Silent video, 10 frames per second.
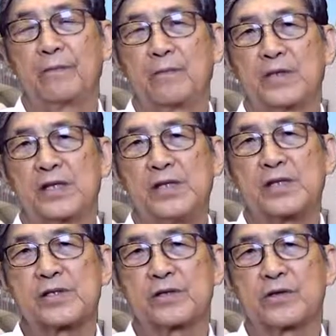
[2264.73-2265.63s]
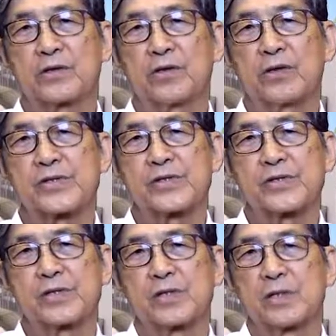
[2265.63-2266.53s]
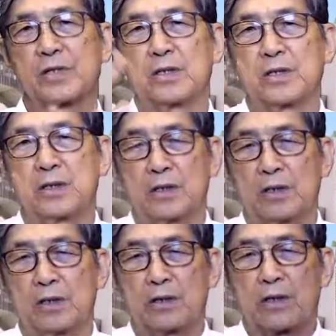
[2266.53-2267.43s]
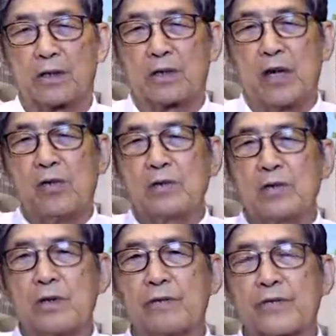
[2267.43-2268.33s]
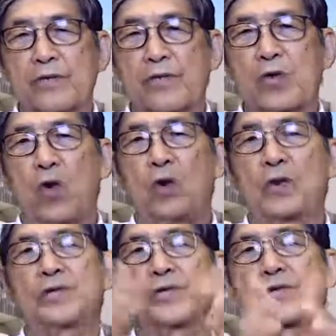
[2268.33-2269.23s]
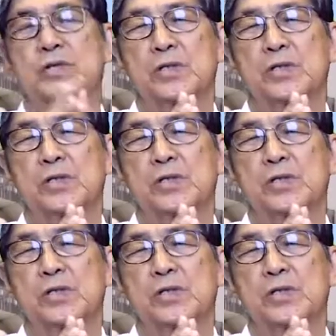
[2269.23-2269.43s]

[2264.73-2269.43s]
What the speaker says: Jesus on the cross, a crown of thorns.